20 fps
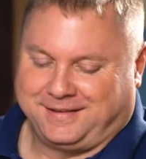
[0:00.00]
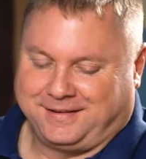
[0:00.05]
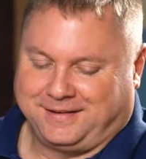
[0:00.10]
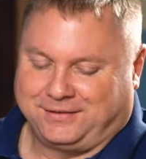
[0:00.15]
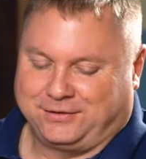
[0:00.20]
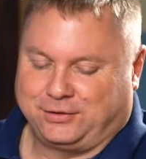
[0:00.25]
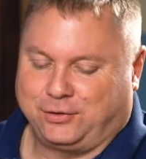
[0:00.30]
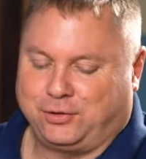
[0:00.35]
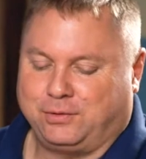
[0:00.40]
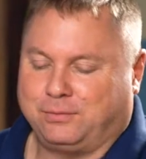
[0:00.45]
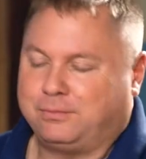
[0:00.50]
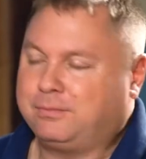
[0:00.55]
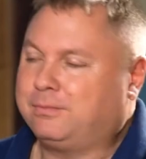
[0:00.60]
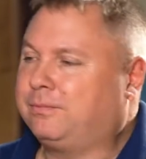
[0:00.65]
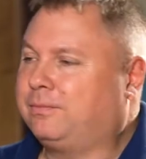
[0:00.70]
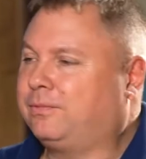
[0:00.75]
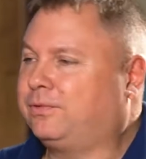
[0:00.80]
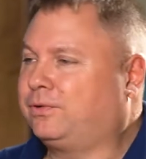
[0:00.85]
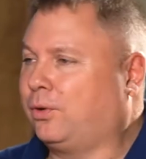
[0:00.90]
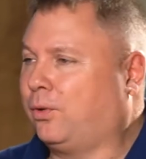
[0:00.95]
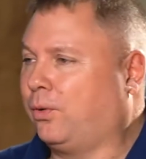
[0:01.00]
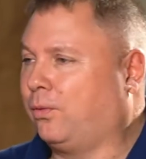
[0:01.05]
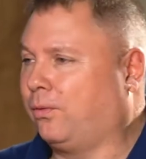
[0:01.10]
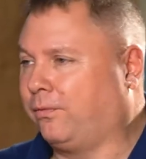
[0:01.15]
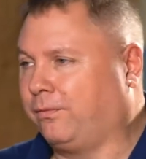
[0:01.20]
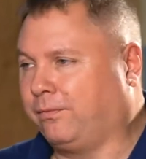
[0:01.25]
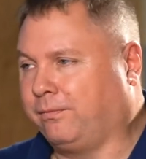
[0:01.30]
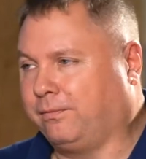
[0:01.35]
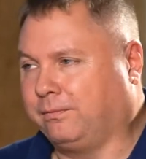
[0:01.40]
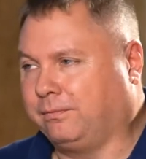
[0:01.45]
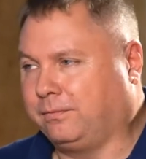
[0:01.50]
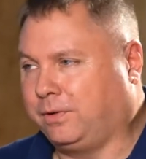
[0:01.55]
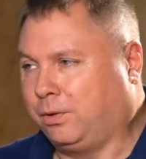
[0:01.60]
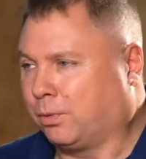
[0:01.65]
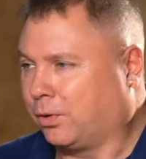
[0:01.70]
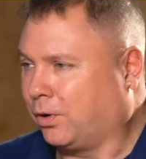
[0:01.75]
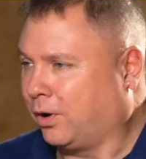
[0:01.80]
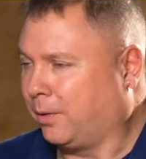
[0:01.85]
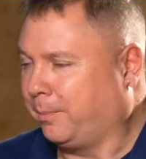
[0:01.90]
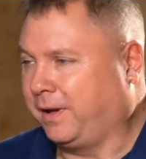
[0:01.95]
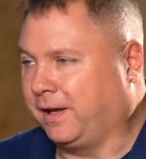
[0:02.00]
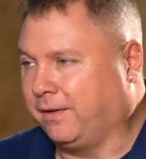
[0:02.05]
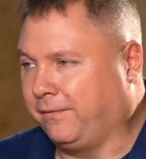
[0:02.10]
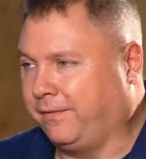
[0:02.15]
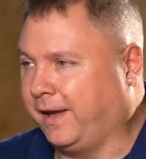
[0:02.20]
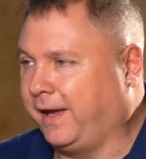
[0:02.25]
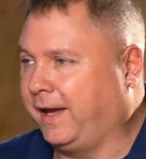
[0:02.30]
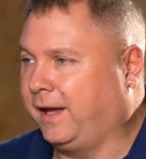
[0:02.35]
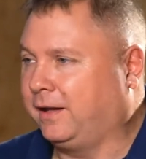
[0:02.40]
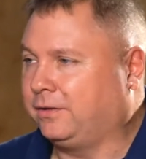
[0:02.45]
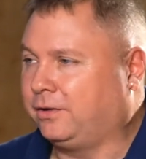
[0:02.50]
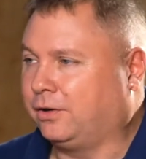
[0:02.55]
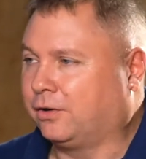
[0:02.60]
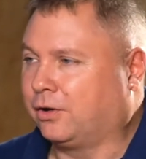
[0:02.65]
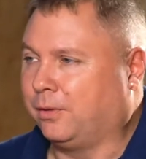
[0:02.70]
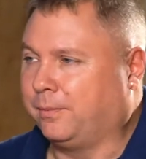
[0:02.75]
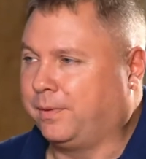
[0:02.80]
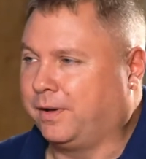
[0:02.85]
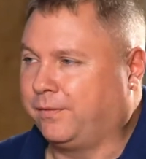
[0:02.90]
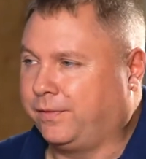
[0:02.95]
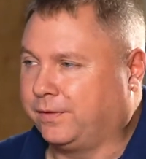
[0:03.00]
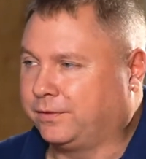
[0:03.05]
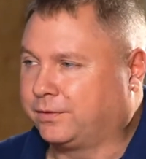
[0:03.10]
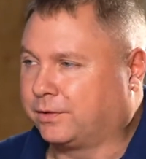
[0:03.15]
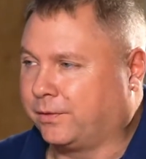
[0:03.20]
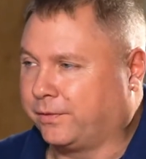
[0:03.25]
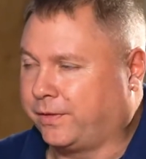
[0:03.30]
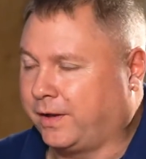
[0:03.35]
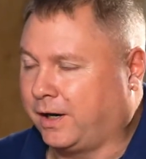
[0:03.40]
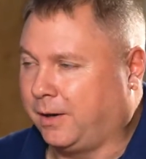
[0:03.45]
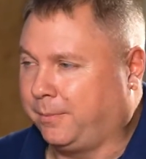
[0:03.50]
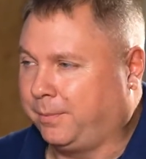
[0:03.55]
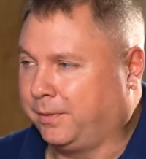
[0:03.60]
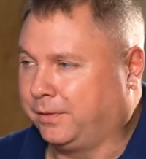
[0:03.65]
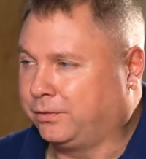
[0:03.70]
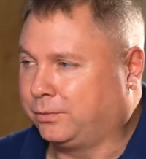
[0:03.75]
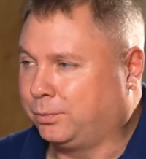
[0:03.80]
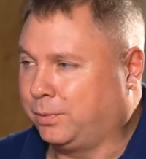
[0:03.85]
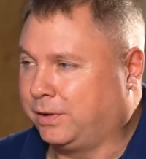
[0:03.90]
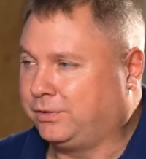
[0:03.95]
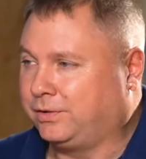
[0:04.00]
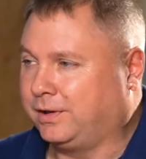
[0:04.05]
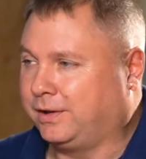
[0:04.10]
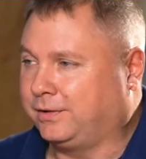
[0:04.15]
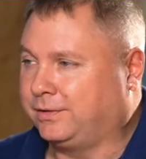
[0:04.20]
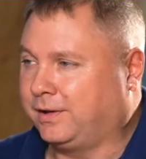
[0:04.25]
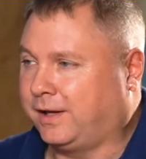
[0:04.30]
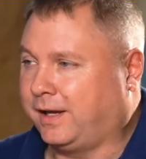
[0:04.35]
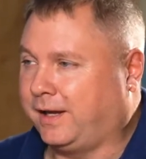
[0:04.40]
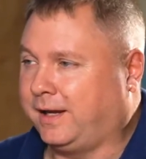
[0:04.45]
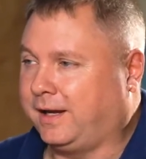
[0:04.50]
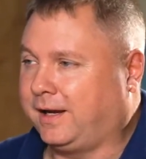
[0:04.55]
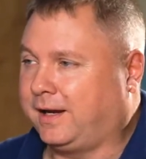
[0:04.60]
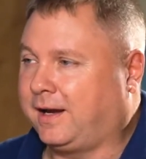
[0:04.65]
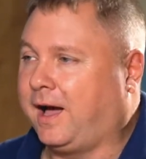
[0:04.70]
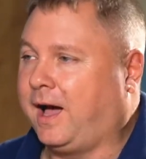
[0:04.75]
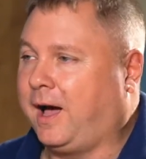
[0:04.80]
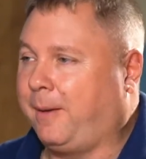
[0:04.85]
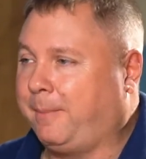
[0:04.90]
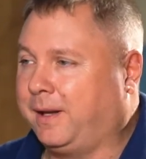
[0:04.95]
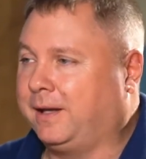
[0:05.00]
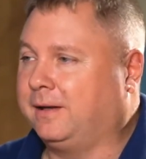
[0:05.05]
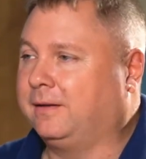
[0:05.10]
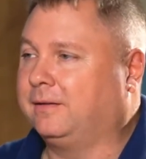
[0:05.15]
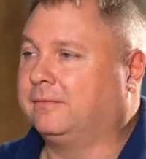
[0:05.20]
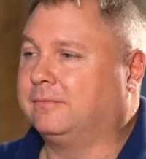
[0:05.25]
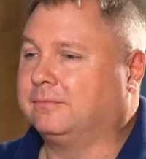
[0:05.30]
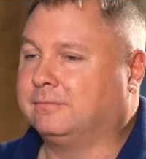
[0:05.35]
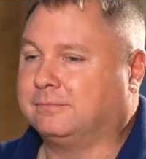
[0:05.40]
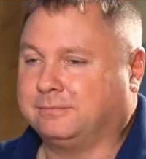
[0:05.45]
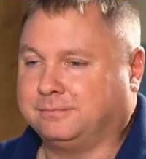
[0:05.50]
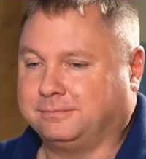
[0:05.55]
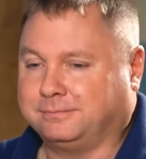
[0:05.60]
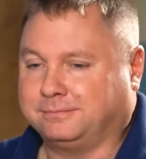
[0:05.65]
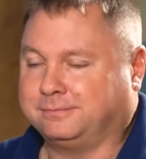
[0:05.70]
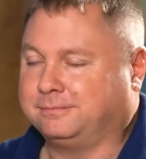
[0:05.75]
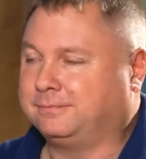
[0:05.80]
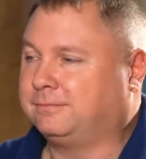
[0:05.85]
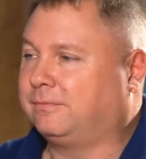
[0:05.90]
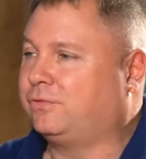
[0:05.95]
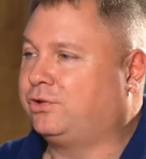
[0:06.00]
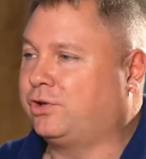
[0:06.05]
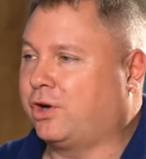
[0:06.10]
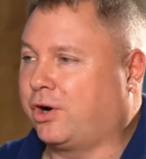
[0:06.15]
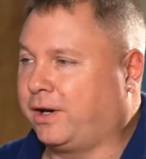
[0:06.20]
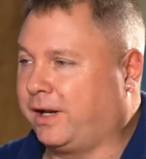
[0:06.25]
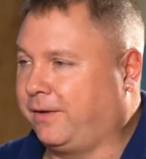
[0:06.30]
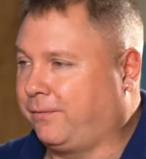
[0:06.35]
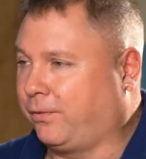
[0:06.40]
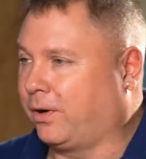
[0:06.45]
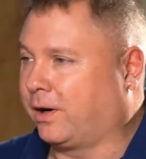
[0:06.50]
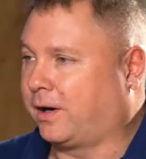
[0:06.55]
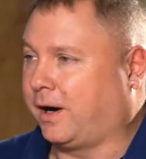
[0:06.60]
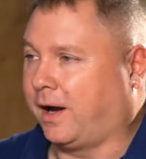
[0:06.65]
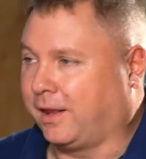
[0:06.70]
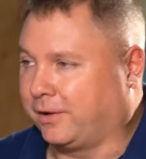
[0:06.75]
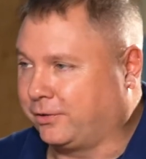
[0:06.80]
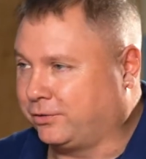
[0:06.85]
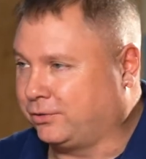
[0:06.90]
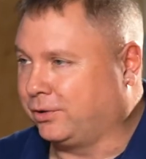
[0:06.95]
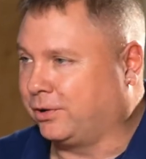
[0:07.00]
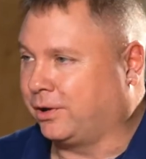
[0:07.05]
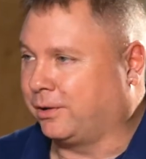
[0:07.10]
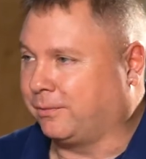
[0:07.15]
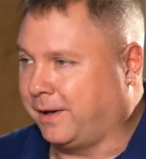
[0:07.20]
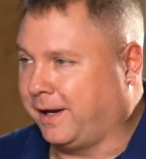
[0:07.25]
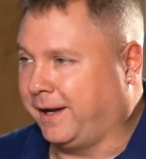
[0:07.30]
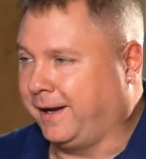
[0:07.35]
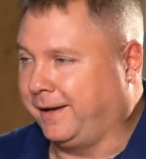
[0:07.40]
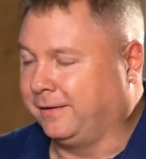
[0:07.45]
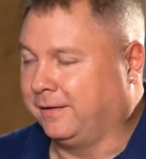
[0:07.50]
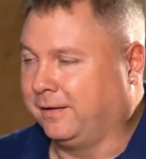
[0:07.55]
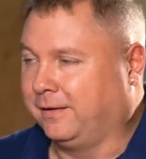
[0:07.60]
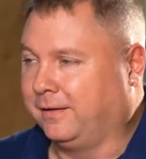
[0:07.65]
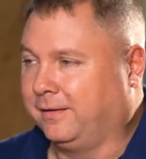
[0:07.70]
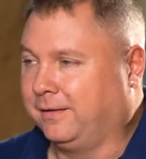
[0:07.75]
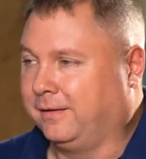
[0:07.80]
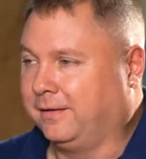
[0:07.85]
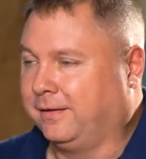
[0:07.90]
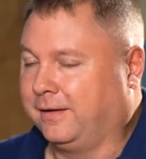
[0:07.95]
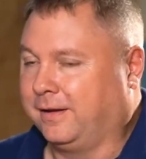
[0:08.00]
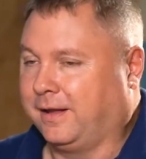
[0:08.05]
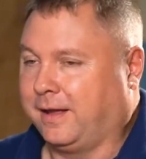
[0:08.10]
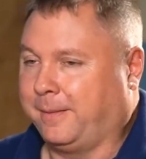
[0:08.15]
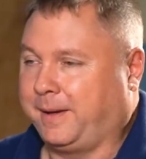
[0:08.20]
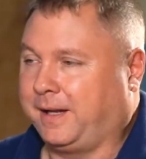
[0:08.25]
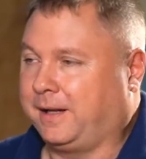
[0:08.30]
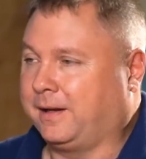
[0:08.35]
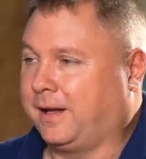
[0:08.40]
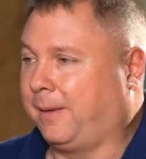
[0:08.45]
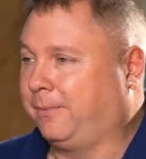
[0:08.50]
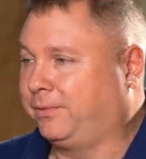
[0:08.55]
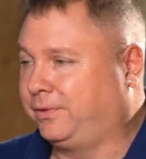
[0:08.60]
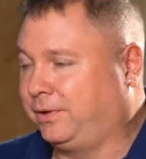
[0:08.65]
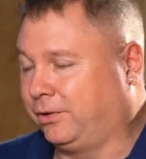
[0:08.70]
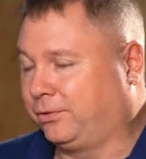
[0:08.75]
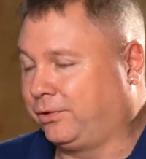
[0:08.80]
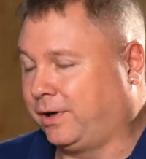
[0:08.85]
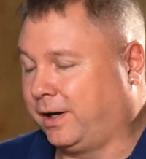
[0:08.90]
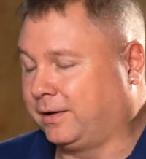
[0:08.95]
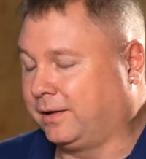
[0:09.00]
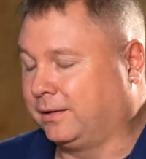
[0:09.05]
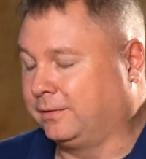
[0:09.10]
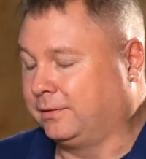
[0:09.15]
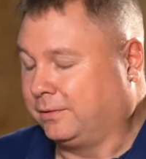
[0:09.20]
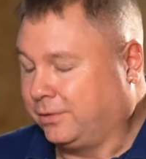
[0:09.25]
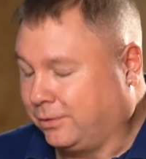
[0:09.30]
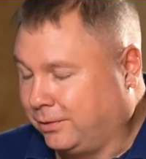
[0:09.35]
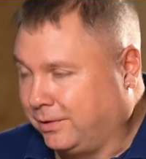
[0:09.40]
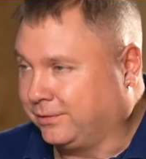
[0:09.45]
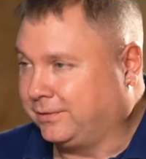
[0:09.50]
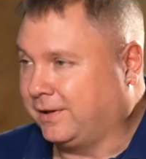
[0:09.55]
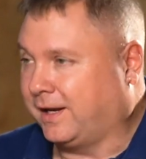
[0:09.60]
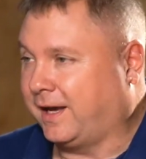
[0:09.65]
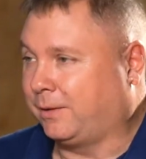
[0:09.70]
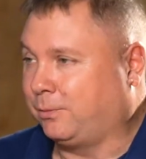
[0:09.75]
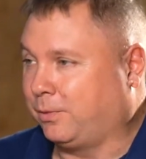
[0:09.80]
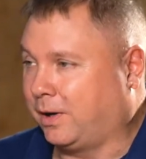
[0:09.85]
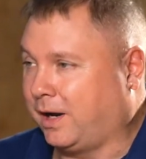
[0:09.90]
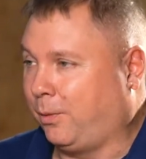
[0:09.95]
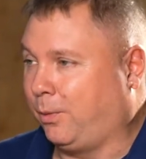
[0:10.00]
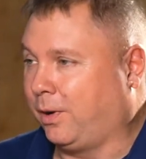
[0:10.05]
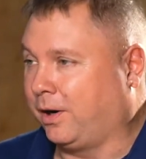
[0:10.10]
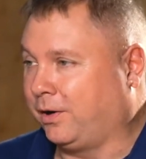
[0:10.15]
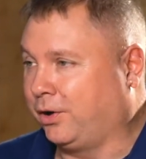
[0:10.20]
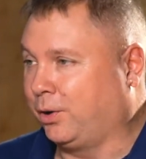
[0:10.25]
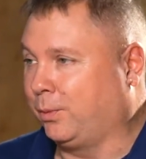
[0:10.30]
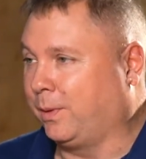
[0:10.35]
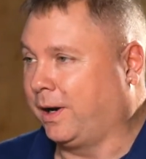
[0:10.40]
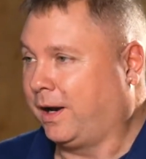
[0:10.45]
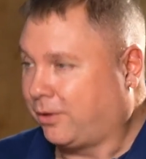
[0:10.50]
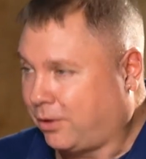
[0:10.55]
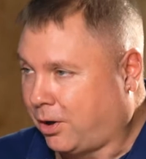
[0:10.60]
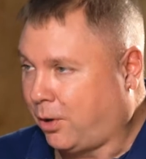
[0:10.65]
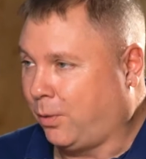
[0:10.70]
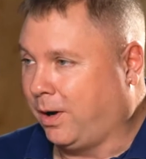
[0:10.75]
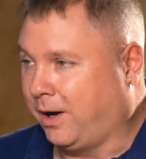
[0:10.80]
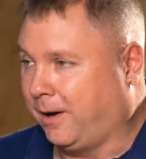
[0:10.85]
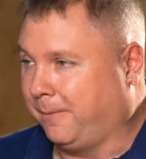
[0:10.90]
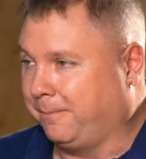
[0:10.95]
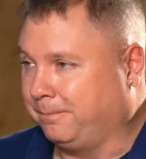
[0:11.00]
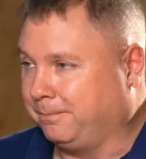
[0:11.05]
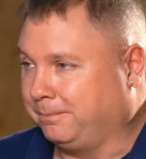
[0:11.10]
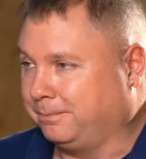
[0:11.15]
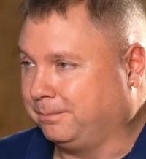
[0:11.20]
So you were going to be a vet, you're going to be a physical therapist, which is a common journey for a college student, right? I mean, I'm still trying to decide what I want to do when I grow up.